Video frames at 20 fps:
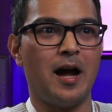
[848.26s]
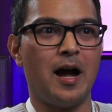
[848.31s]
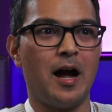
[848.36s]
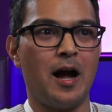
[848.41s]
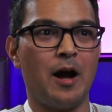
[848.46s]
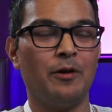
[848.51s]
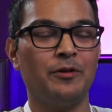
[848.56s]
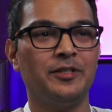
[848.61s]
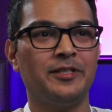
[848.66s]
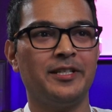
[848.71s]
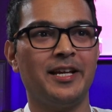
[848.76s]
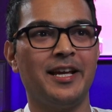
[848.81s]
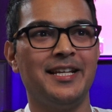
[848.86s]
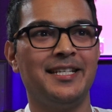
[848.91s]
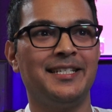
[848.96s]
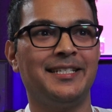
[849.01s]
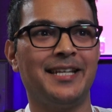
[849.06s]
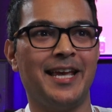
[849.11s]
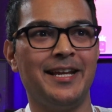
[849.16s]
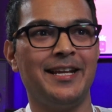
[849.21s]
I would say
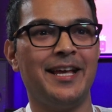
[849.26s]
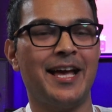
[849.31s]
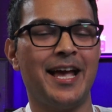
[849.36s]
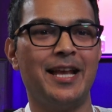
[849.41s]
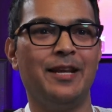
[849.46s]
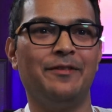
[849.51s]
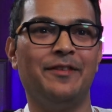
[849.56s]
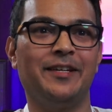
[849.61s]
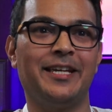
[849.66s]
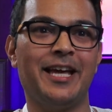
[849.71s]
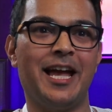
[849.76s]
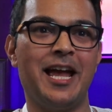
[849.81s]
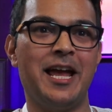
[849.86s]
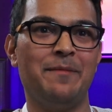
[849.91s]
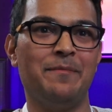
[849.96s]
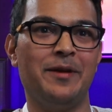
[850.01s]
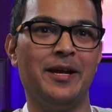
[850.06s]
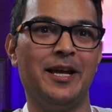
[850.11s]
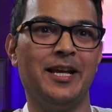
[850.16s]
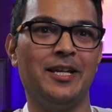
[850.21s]
staying ahead of the
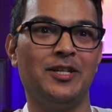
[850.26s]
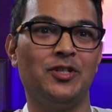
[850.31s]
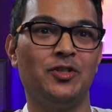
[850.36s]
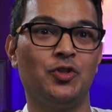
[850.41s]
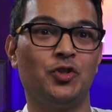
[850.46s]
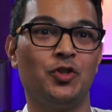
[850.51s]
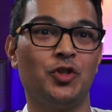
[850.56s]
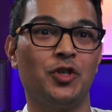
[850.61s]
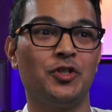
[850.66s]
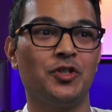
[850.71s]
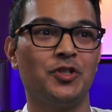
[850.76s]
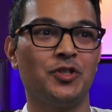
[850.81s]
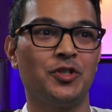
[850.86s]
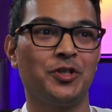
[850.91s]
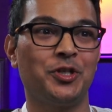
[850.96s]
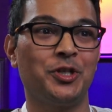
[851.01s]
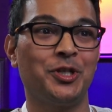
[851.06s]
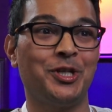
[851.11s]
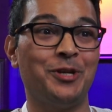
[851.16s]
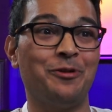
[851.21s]
game is just
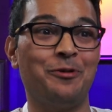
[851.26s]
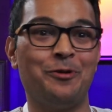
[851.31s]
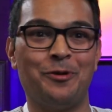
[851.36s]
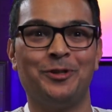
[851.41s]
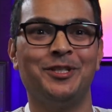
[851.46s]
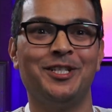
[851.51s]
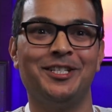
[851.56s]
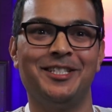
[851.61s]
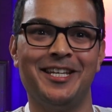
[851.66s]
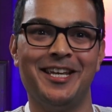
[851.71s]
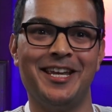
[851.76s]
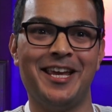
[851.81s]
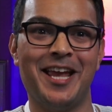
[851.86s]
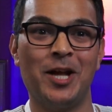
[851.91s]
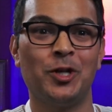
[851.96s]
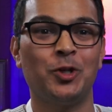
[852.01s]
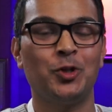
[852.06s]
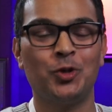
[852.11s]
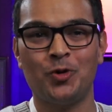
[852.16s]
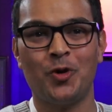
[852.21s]
curiosity
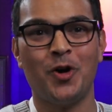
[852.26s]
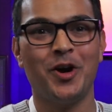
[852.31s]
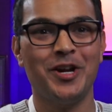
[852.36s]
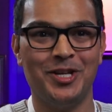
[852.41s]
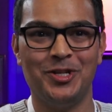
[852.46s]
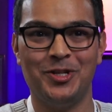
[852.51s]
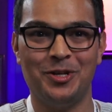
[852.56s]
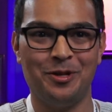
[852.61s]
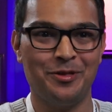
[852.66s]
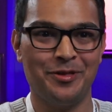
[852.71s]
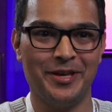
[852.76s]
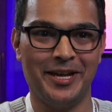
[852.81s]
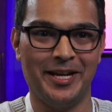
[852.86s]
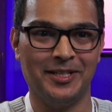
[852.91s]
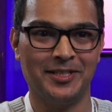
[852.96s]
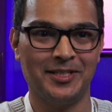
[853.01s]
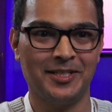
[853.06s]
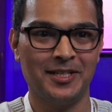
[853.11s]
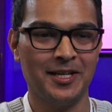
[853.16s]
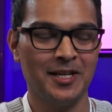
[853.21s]
and trying new
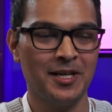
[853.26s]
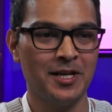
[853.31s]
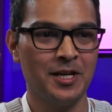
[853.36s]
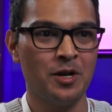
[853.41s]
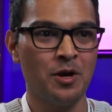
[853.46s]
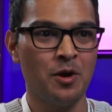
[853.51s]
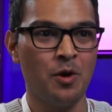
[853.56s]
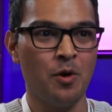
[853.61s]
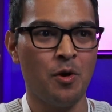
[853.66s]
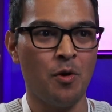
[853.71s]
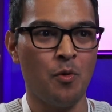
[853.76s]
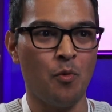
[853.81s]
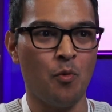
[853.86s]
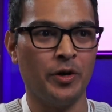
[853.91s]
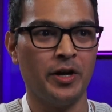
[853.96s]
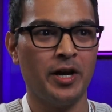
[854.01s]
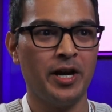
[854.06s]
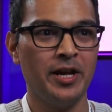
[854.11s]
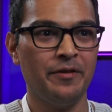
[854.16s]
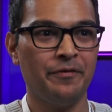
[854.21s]
things.
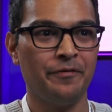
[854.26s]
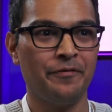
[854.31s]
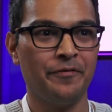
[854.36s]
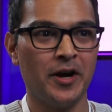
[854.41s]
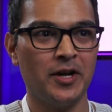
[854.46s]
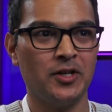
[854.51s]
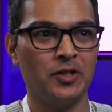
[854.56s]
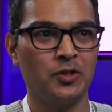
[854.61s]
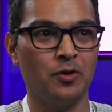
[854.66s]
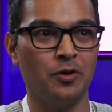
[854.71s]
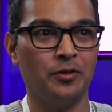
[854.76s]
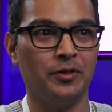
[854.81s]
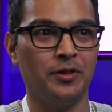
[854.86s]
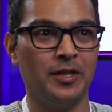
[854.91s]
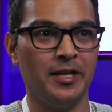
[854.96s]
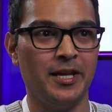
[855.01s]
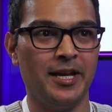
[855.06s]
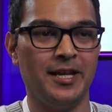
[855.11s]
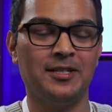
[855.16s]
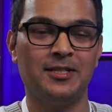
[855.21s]
When I first got
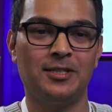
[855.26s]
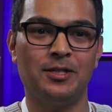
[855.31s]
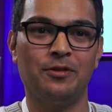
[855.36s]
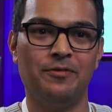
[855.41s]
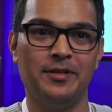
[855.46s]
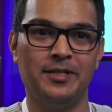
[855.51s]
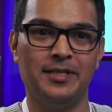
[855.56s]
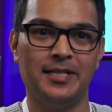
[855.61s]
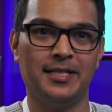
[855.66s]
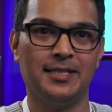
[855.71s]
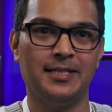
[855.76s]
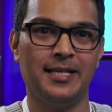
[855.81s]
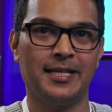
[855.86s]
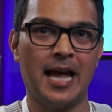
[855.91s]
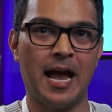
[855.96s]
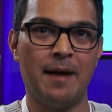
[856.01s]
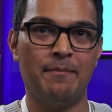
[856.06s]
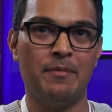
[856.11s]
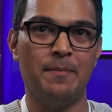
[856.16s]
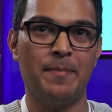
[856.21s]
the Insta360
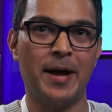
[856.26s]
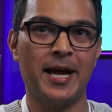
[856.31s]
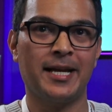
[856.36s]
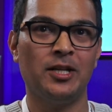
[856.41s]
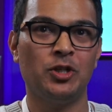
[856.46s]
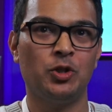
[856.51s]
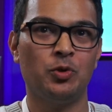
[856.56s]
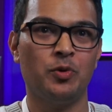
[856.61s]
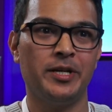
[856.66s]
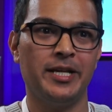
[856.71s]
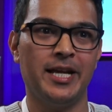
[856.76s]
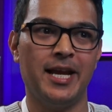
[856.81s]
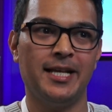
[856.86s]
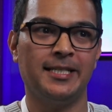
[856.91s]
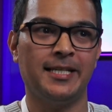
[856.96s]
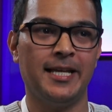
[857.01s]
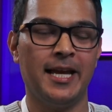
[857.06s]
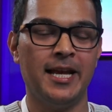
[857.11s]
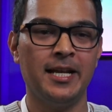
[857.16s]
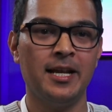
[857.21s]
camera back in
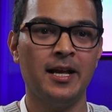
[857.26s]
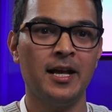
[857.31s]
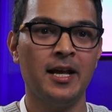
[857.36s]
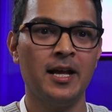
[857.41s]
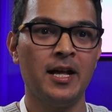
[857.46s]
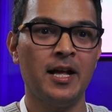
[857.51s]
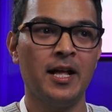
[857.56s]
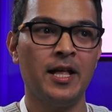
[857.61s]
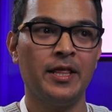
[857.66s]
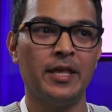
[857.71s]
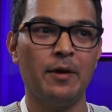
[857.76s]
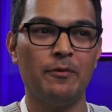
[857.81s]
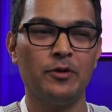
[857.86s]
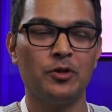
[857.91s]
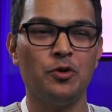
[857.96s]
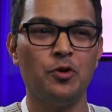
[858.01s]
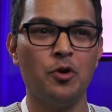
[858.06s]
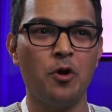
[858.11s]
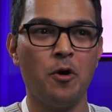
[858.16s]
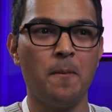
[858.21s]
2018, there
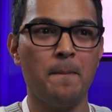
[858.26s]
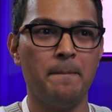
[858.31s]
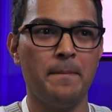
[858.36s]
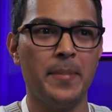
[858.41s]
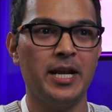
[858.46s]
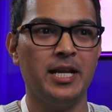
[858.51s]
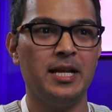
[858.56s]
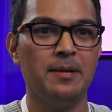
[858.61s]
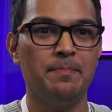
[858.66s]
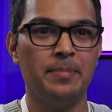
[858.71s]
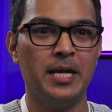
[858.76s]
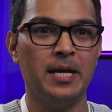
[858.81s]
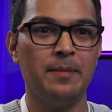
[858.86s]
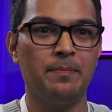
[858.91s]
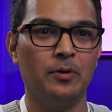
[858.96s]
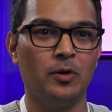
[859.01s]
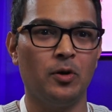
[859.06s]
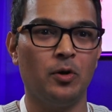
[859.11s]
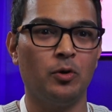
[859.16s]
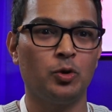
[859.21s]
was not many
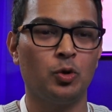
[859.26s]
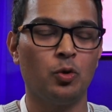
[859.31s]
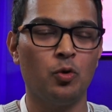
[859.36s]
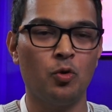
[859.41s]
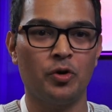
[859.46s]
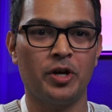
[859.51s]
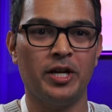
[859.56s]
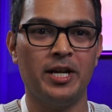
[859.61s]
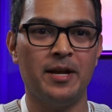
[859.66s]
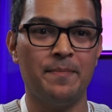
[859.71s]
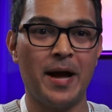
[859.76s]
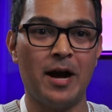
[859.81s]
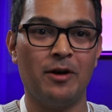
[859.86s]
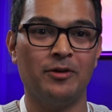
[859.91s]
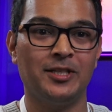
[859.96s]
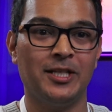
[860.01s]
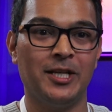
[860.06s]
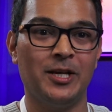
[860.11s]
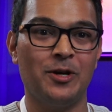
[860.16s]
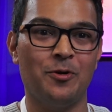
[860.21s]
people talking
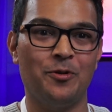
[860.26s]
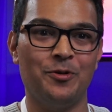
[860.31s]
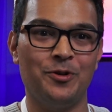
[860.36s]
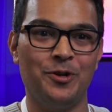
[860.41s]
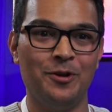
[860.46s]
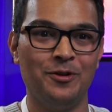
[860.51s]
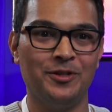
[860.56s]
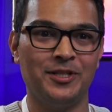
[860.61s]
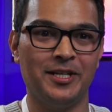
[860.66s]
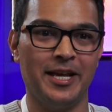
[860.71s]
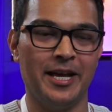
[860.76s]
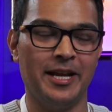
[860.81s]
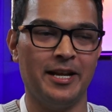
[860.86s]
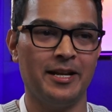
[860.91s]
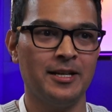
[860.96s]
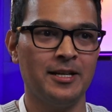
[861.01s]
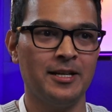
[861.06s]
about it or using it,